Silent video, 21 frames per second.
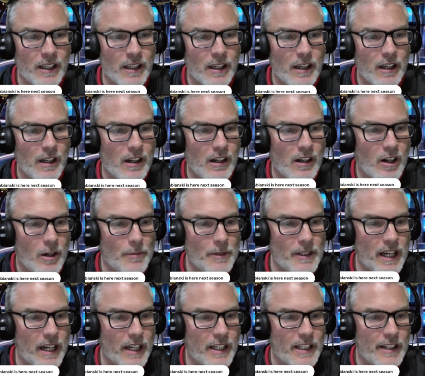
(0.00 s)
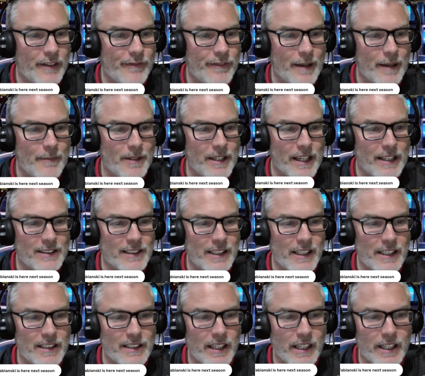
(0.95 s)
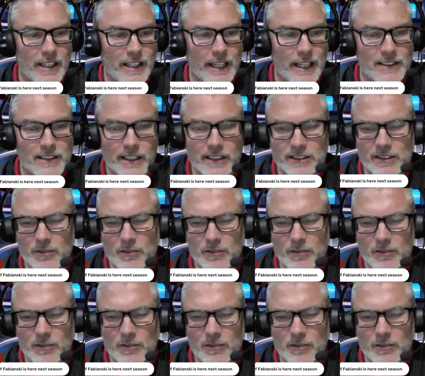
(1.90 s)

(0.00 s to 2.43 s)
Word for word: Uh, I'll be gutted if Fabianski is here next season.